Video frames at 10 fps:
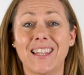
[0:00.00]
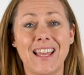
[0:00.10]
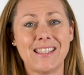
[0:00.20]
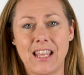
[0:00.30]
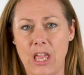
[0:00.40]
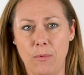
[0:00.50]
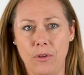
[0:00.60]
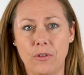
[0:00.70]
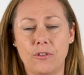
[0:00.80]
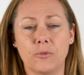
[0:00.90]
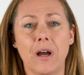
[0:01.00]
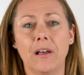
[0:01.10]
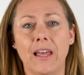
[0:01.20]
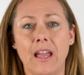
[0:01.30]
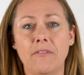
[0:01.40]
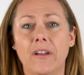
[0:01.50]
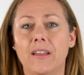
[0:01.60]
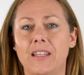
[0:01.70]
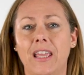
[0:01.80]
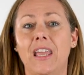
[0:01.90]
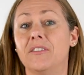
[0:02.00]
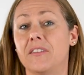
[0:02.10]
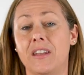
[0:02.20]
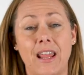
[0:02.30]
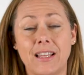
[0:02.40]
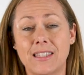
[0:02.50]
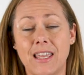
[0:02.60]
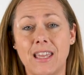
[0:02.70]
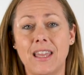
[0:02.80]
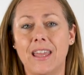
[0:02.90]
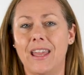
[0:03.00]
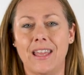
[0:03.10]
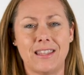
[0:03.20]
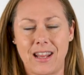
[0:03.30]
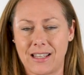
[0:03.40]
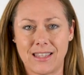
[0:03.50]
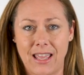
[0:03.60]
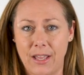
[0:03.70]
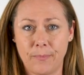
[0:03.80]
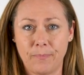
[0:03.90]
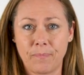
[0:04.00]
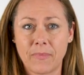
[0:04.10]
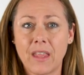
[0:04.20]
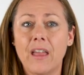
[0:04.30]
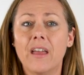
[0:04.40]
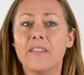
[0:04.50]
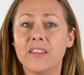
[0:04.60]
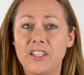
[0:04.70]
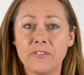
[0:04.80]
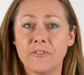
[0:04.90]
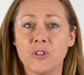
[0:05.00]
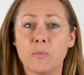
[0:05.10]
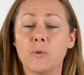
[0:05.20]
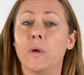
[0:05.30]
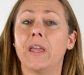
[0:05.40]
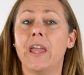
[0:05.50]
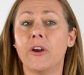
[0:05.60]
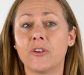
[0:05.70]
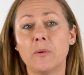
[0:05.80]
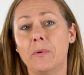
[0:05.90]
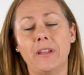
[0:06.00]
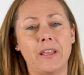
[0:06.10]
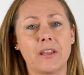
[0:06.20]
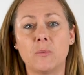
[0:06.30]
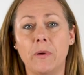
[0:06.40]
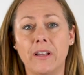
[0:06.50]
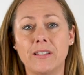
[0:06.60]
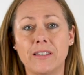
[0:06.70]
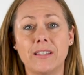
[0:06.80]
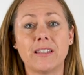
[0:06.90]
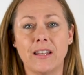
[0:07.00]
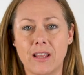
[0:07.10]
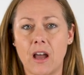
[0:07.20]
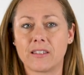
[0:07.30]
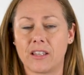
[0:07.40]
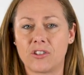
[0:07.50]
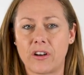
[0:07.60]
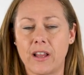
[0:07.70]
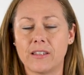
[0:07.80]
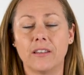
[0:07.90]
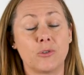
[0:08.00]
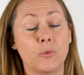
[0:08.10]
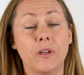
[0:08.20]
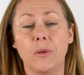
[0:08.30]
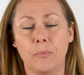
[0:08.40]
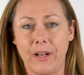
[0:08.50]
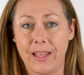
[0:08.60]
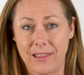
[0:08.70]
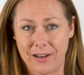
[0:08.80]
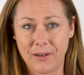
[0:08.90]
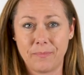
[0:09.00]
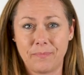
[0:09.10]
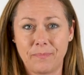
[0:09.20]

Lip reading: less able throughout life to handle the next thing and the next thing. The difference between character building experiences and toxic stress is really pretty clear.